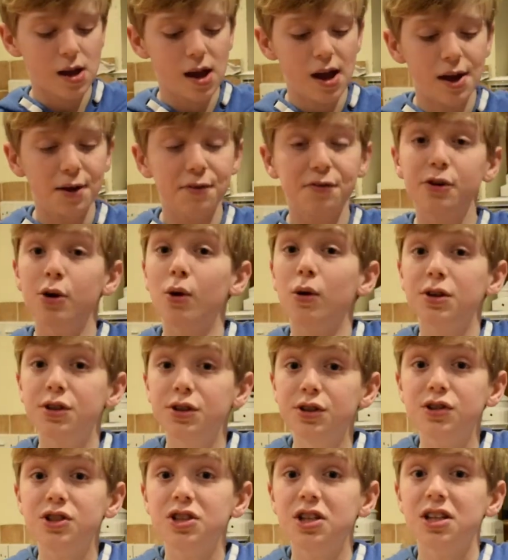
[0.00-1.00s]
If you're
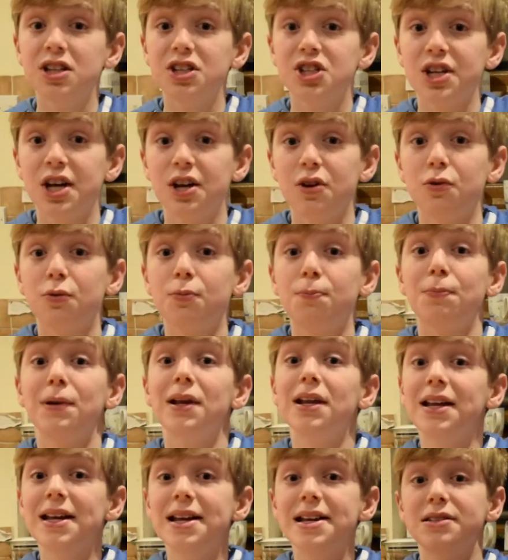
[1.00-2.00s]
new to the channel,
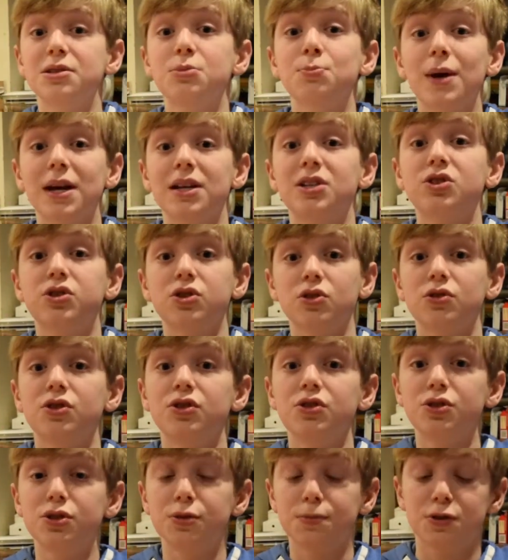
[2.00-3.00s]
please make sure
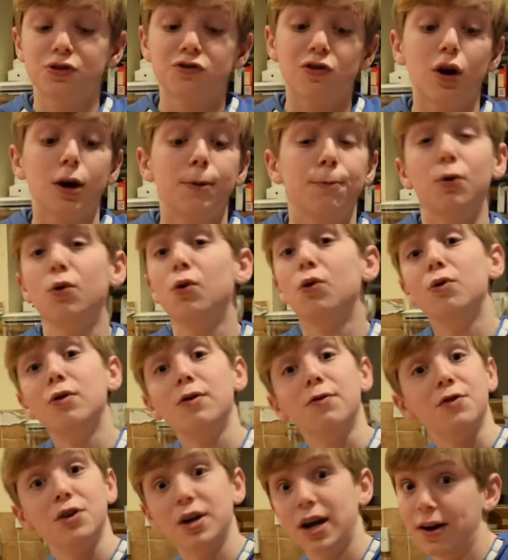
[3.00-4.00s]
you subscribe, or
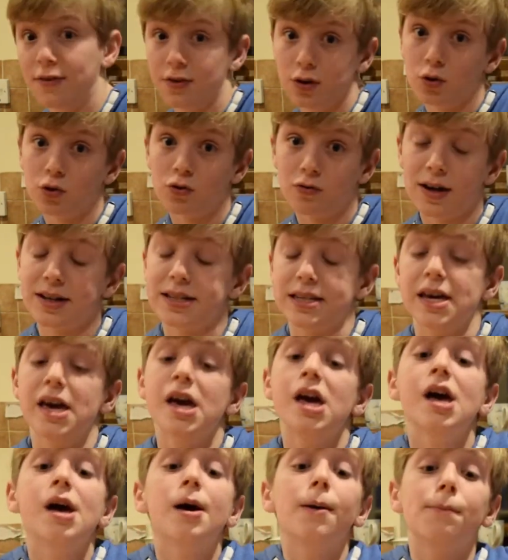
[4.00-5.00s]
if you haven't already,
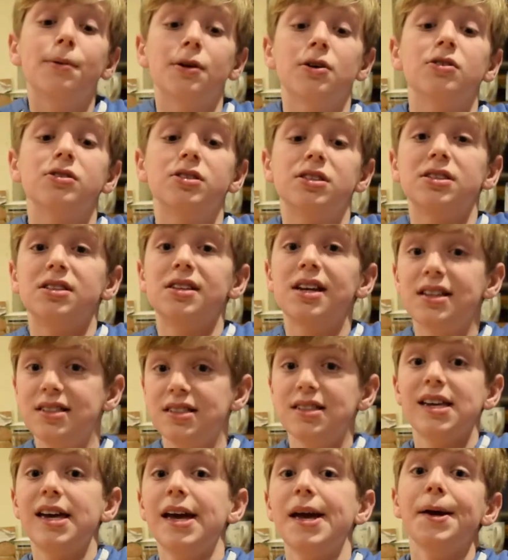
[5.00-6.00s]
because
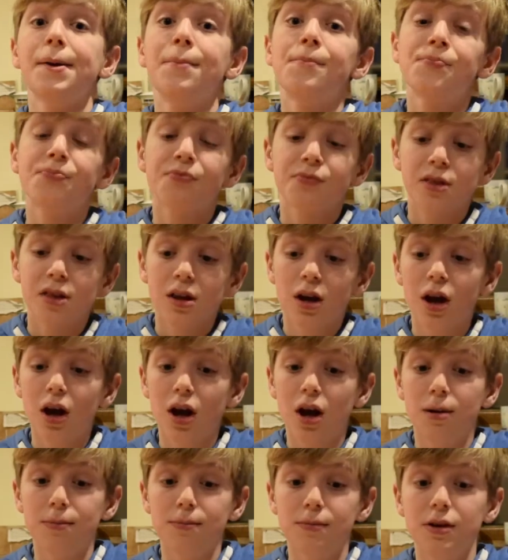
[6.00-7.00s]
this year
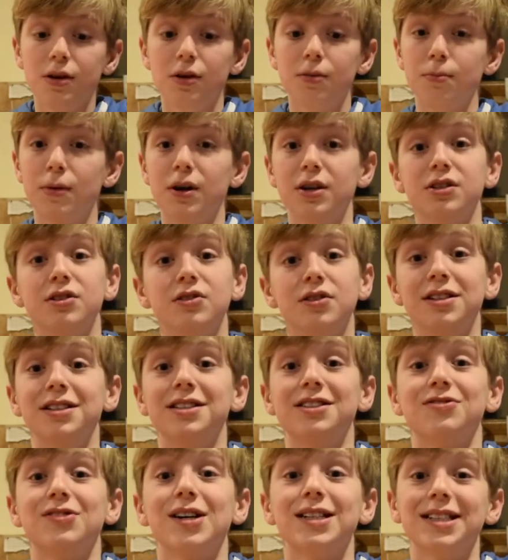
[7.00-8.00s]
my New
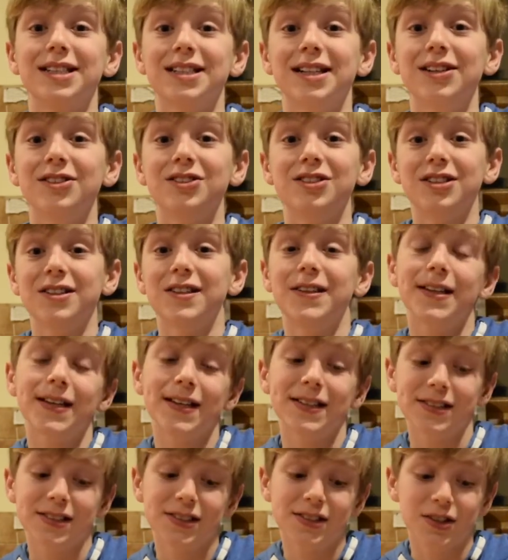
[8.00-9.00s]
Year's resolution
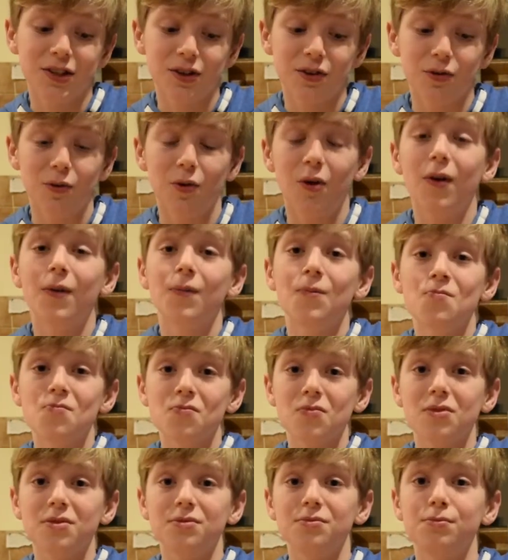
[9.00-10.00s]
is to
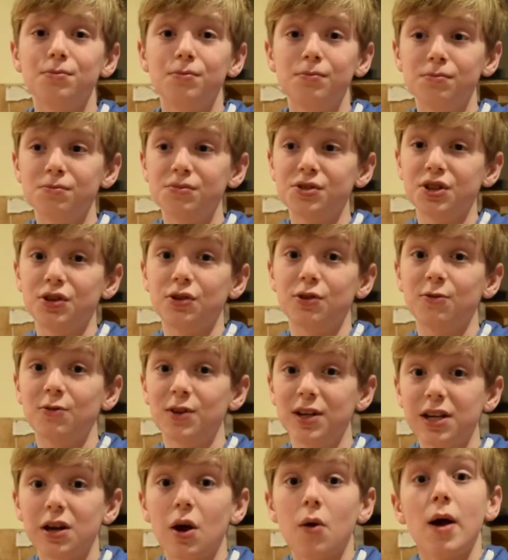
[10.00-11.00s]
do a
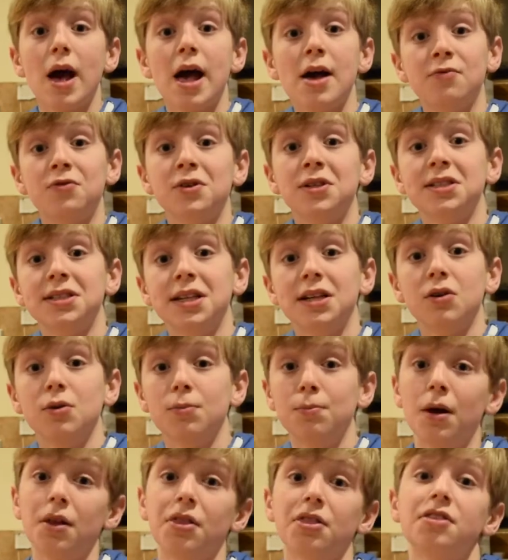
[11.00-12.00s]
video every single
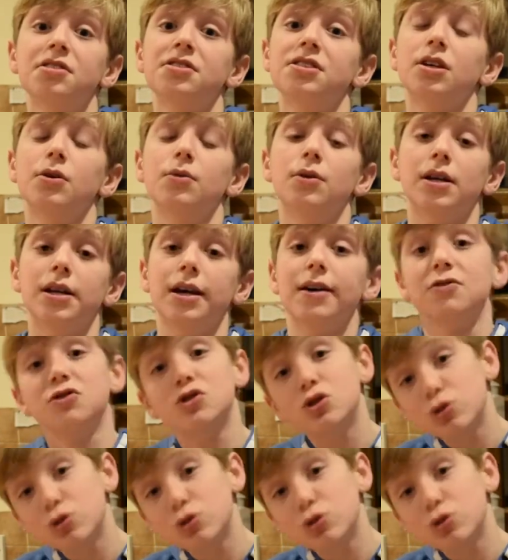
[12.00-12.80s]
month. So we're going to have